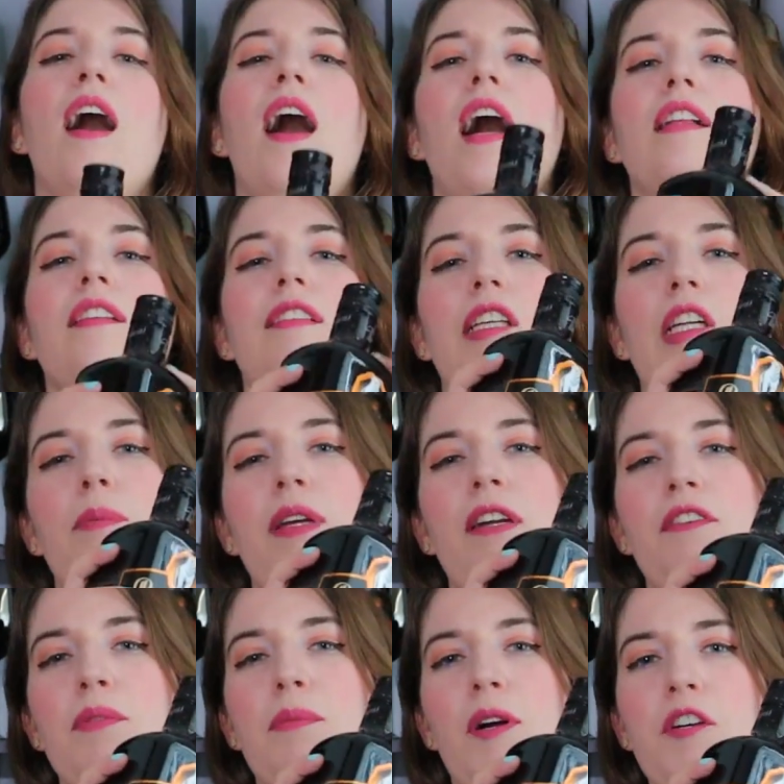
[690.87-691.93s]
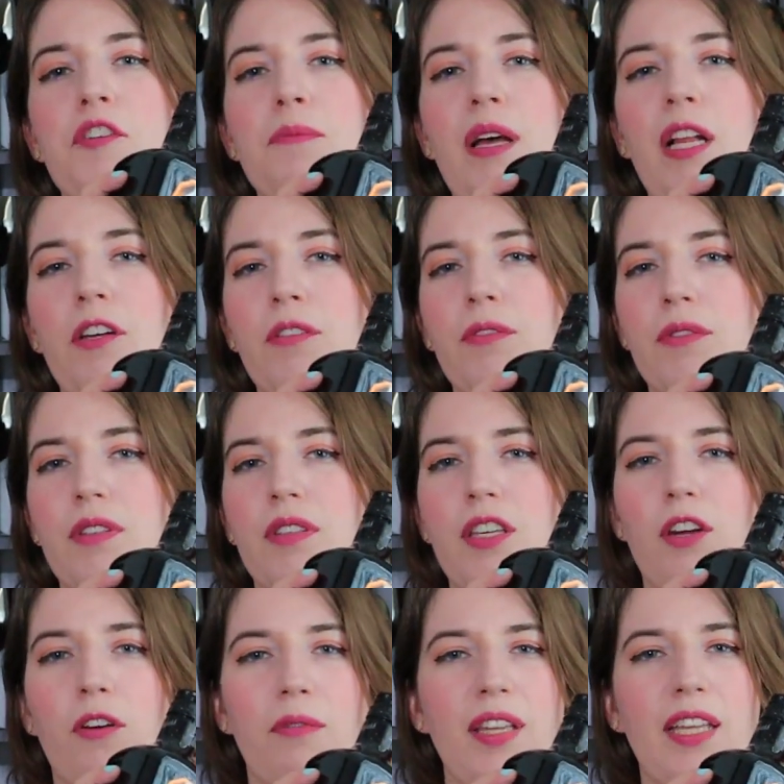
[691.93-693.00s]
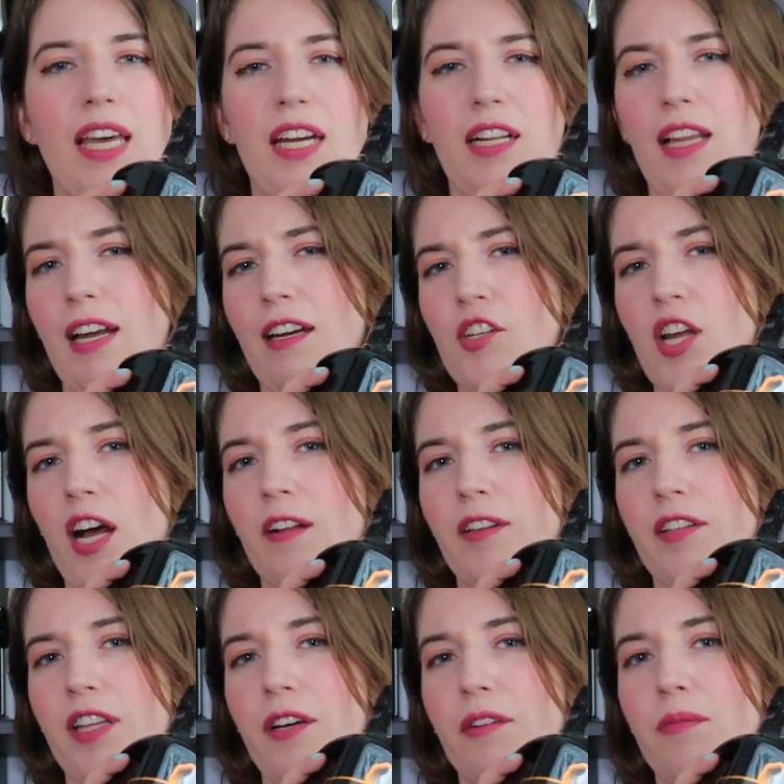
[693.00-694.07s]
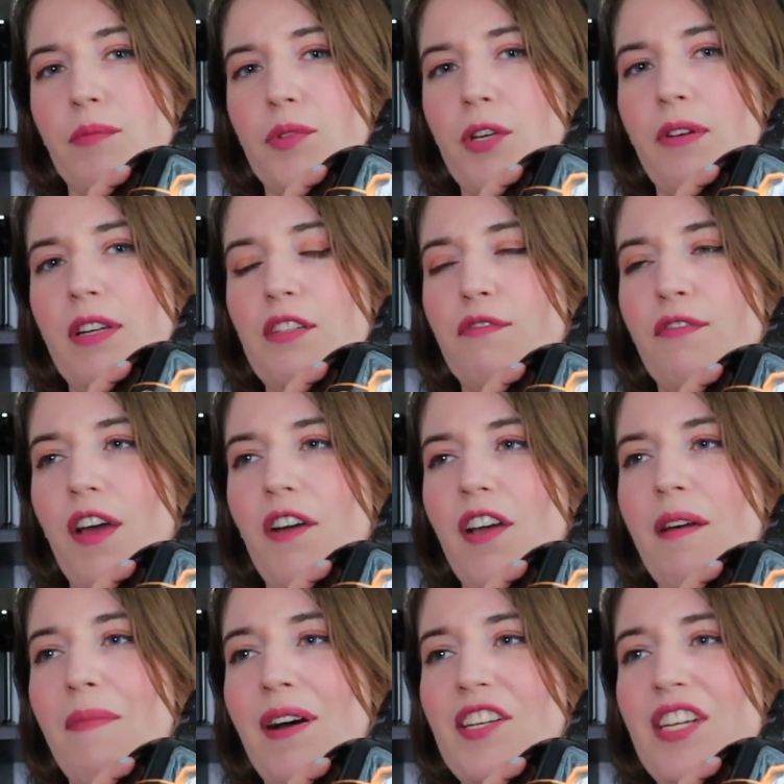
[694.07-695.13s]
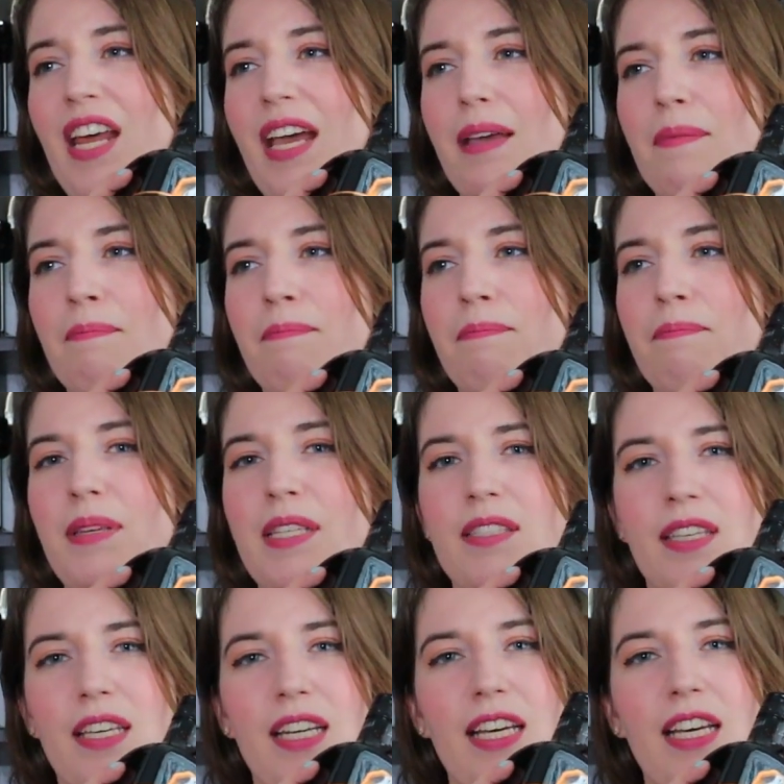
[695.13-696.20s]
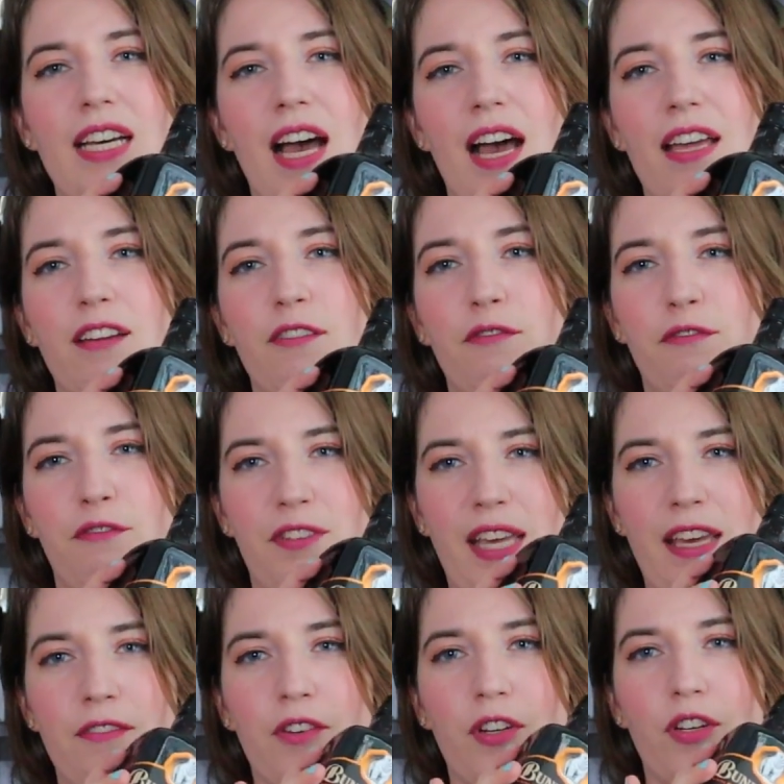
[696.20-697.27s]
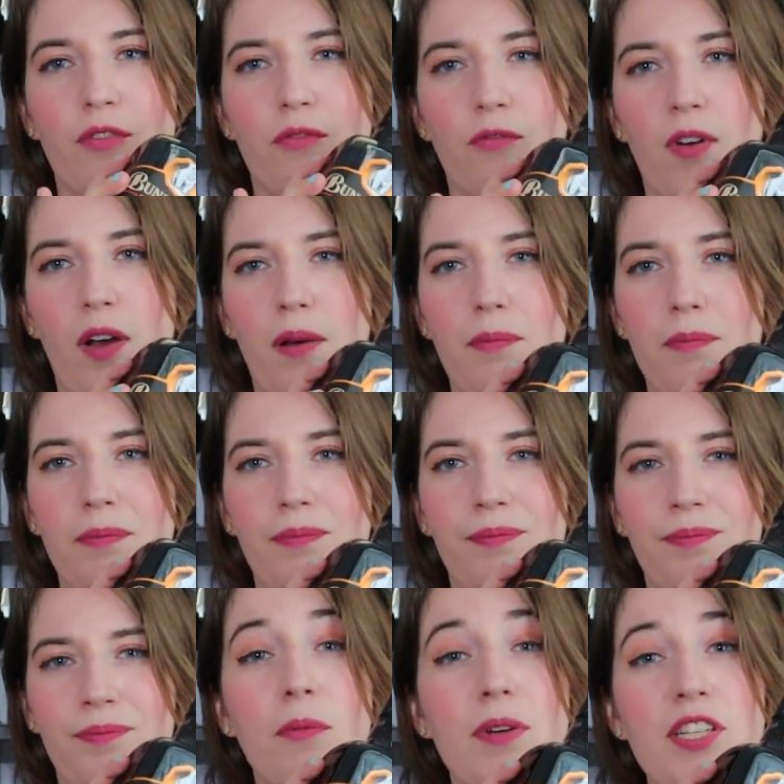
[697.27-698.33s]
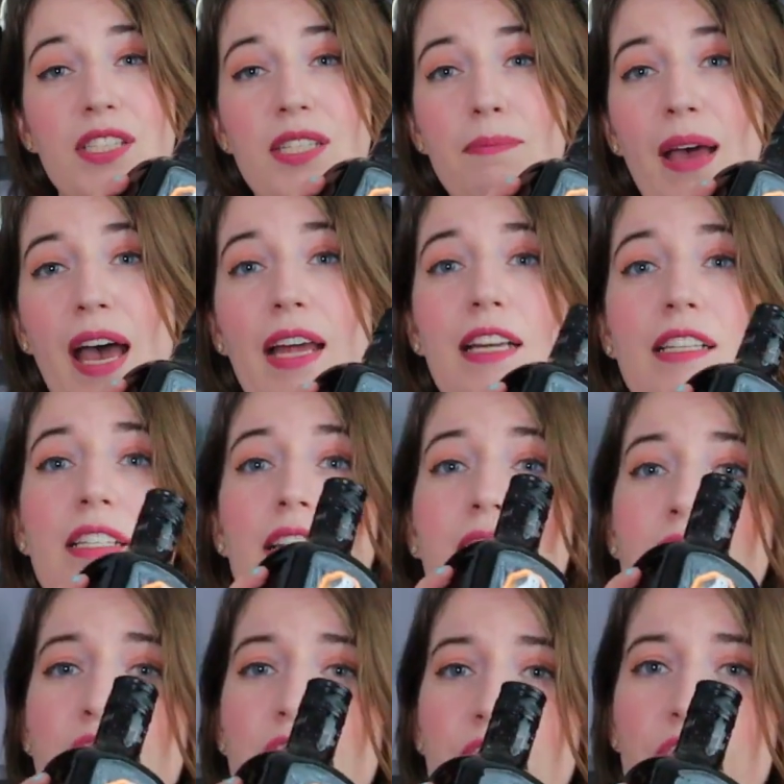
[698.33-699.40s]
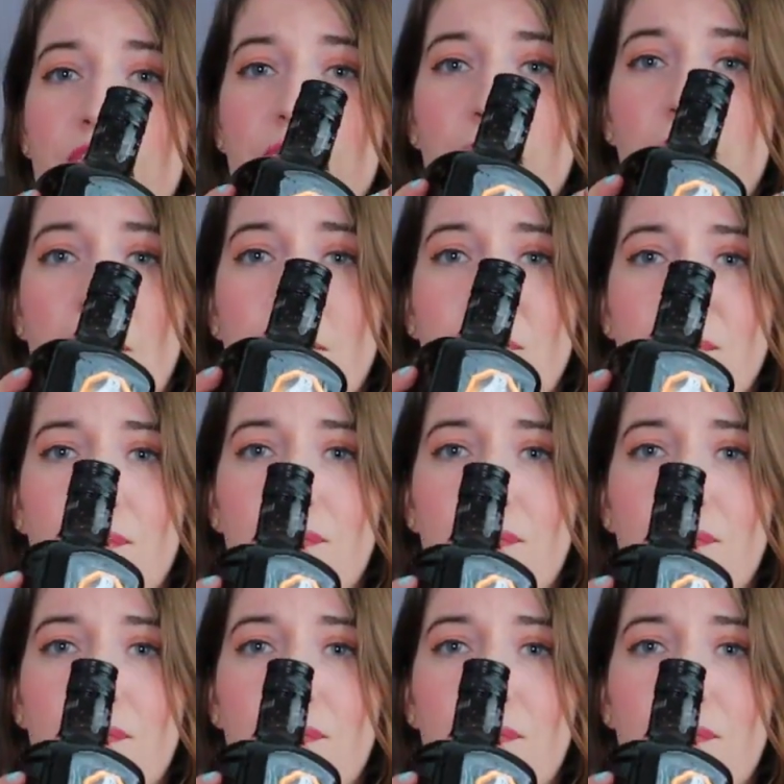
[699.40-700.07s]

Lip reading: a little bit of the marshmallow. You don't really get a lot of chocolate though. So it is very much a biscuity kind of flavored rum, which isn't bad. It's a nice dessert rum.